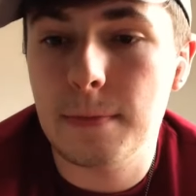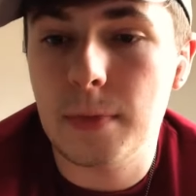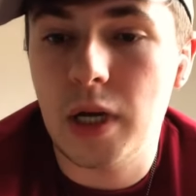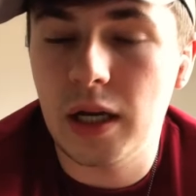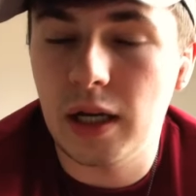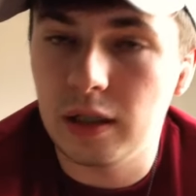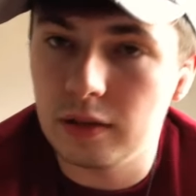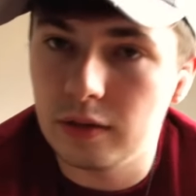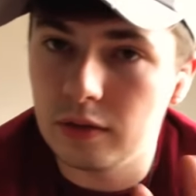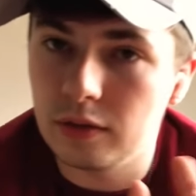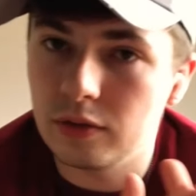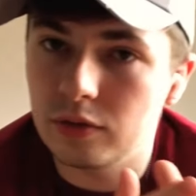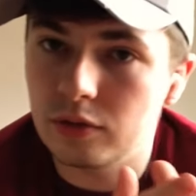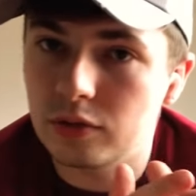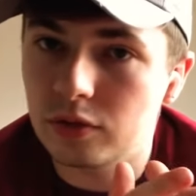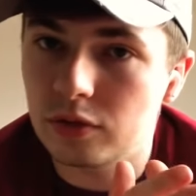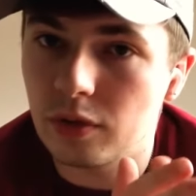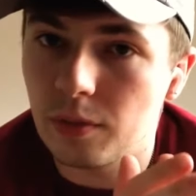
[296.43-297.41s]
and
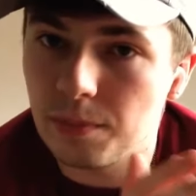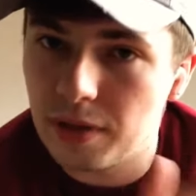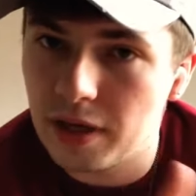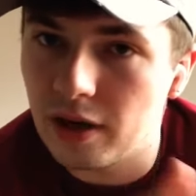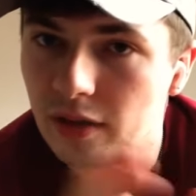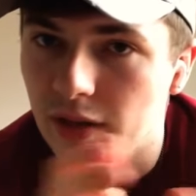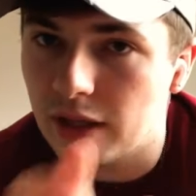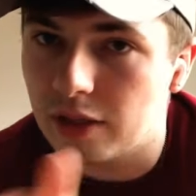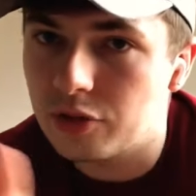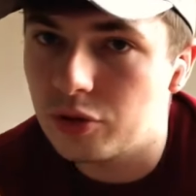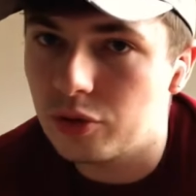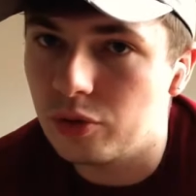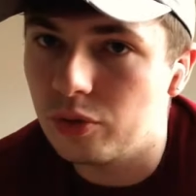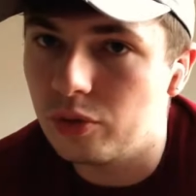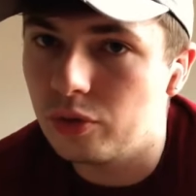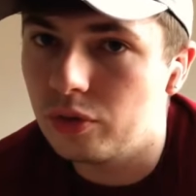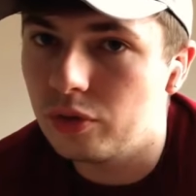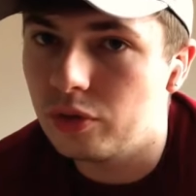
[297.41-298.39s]
compare that
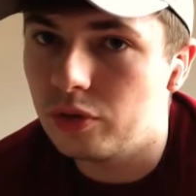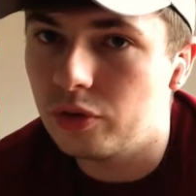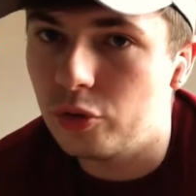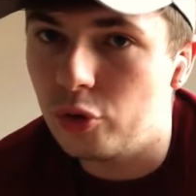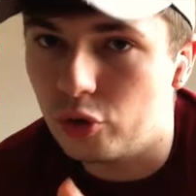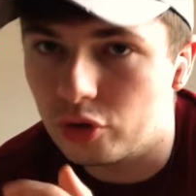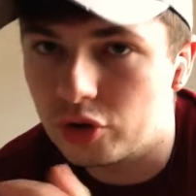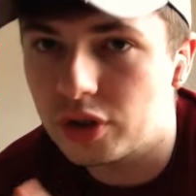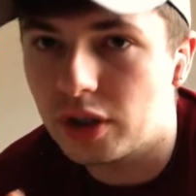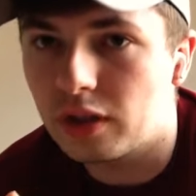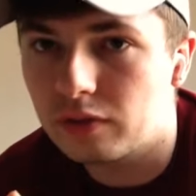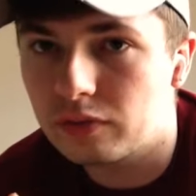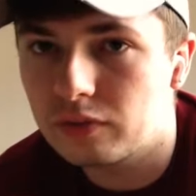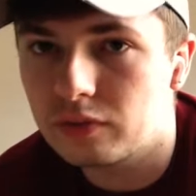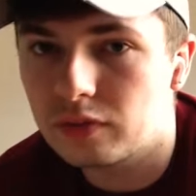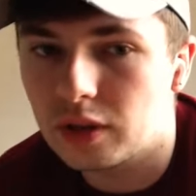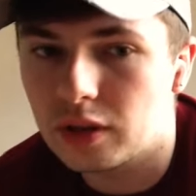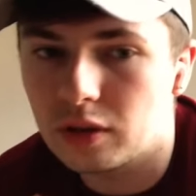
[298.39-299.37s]
to yourself
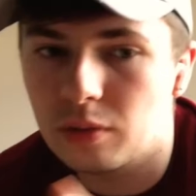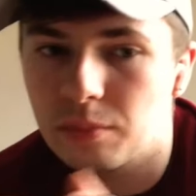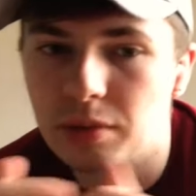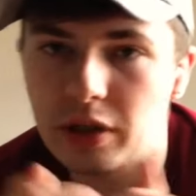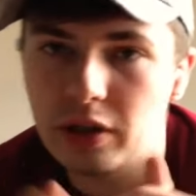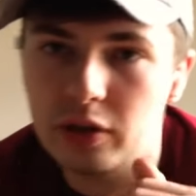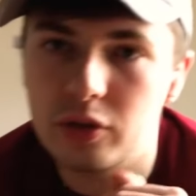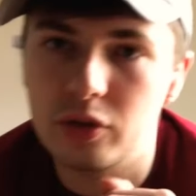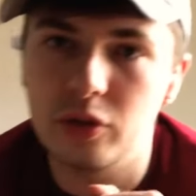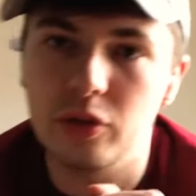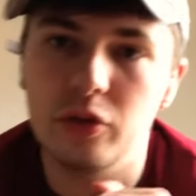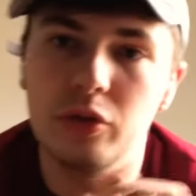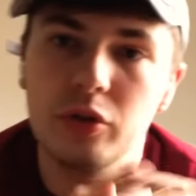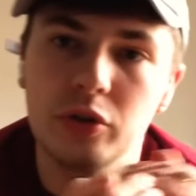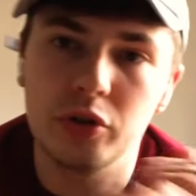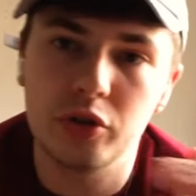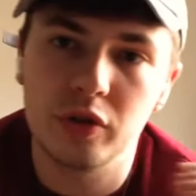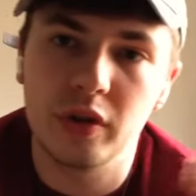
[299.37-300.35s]
and compare it to
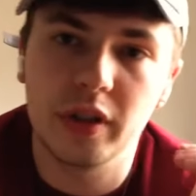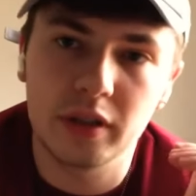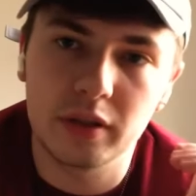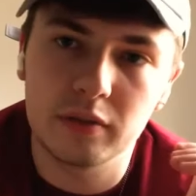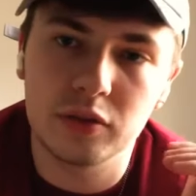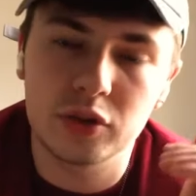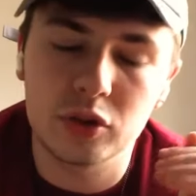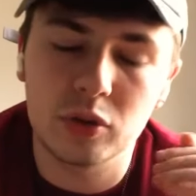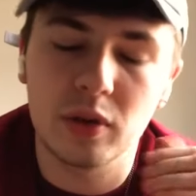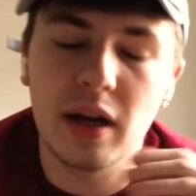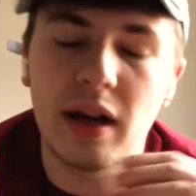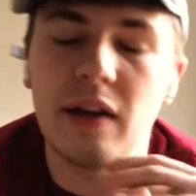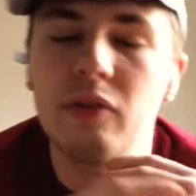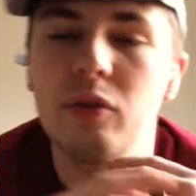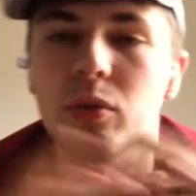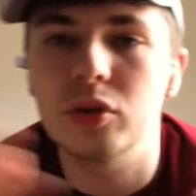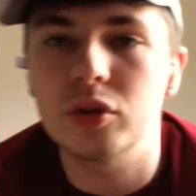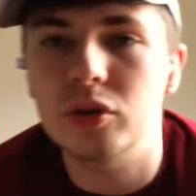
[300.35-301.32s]
your training. So
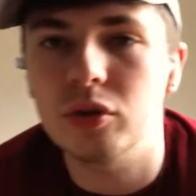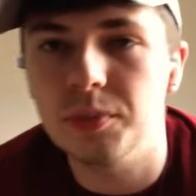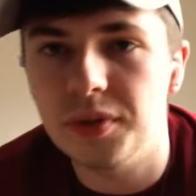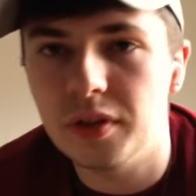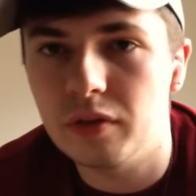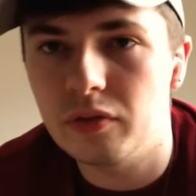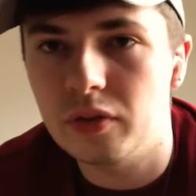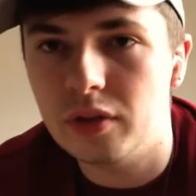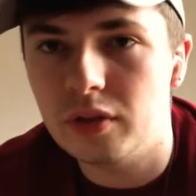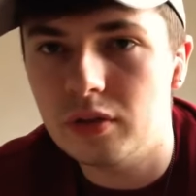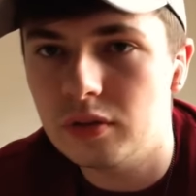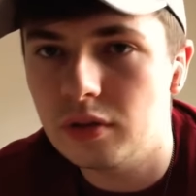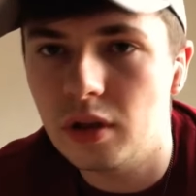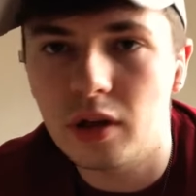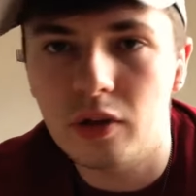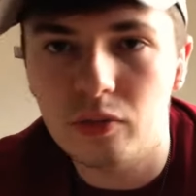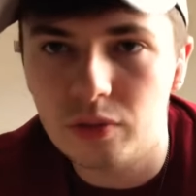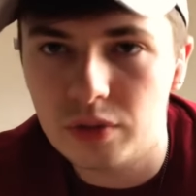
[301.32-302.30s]
everyone's going to be different. Not
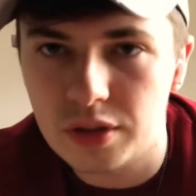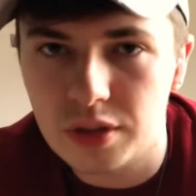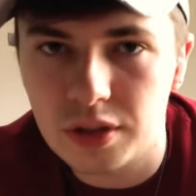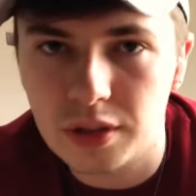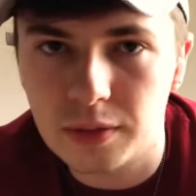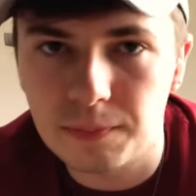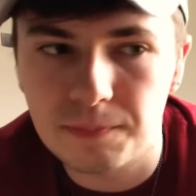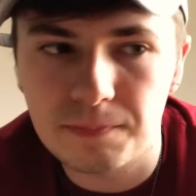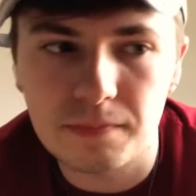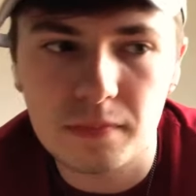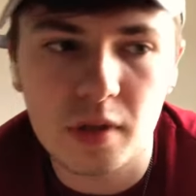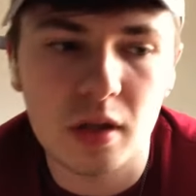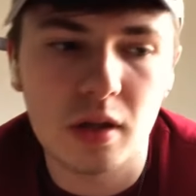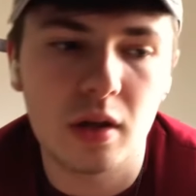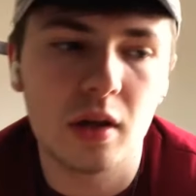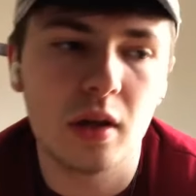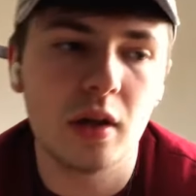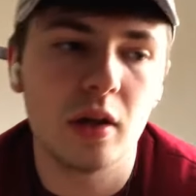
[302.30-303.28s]
everyone's the same.
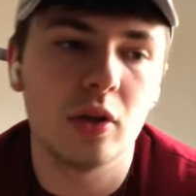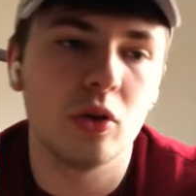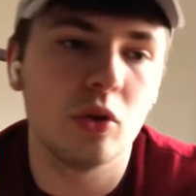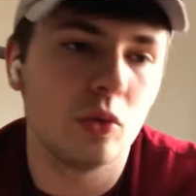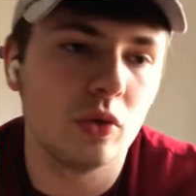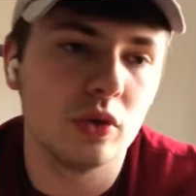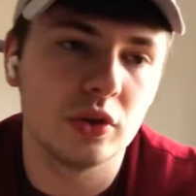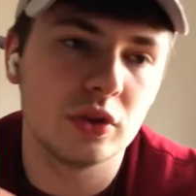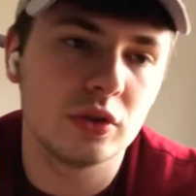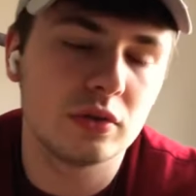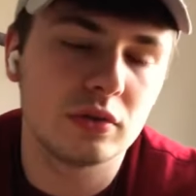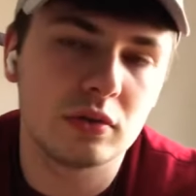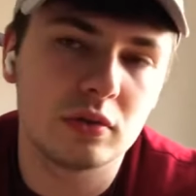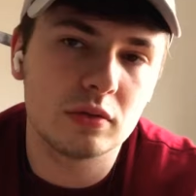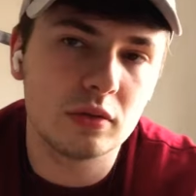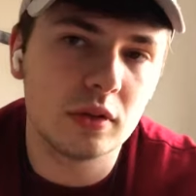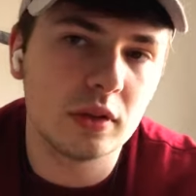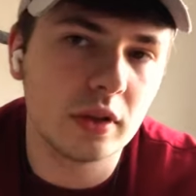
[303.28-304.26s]
No one's,
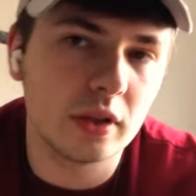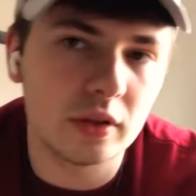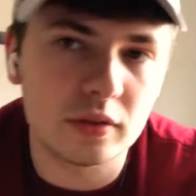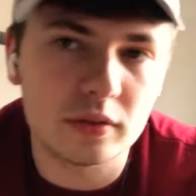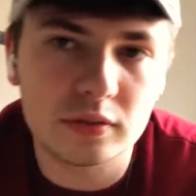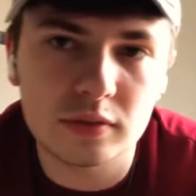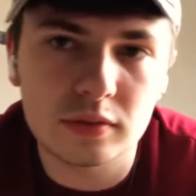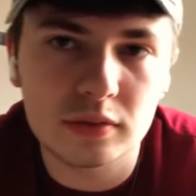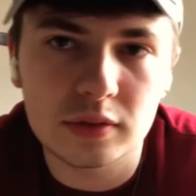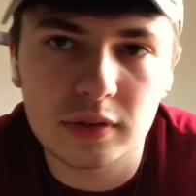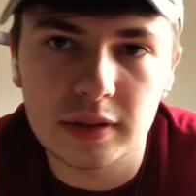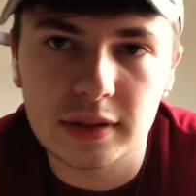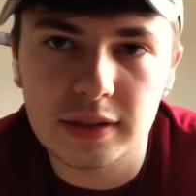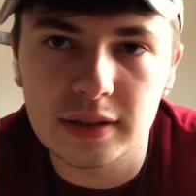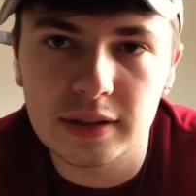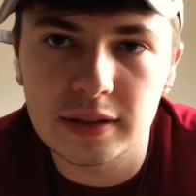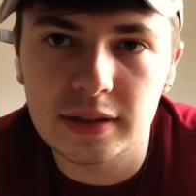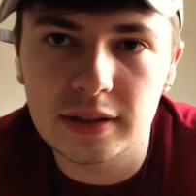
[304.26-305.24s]
you
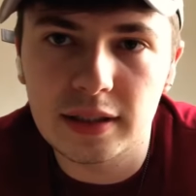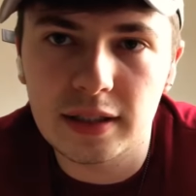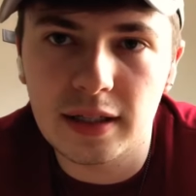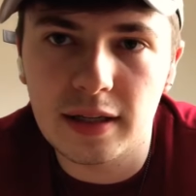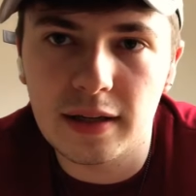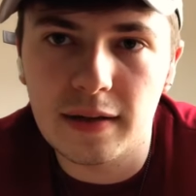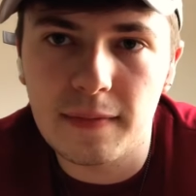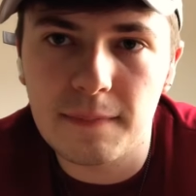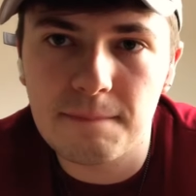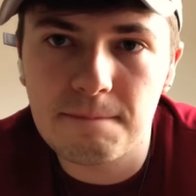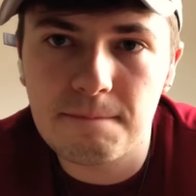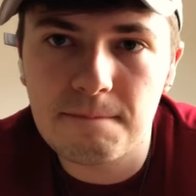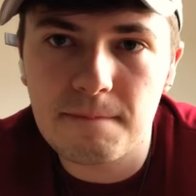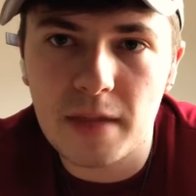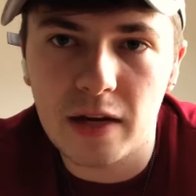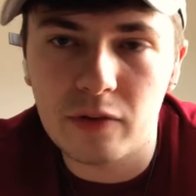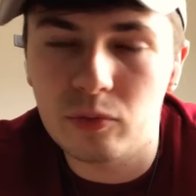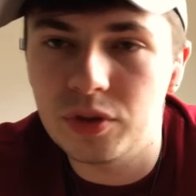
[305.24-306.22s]
know,
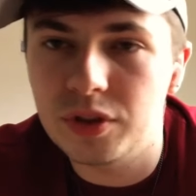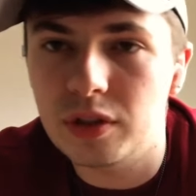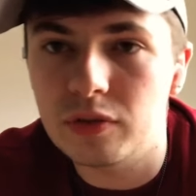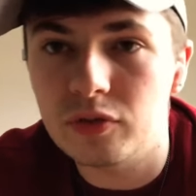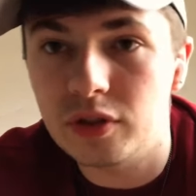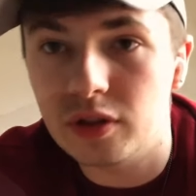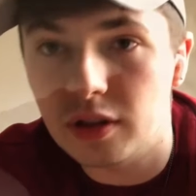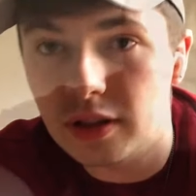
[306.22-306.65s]
everyone's different to the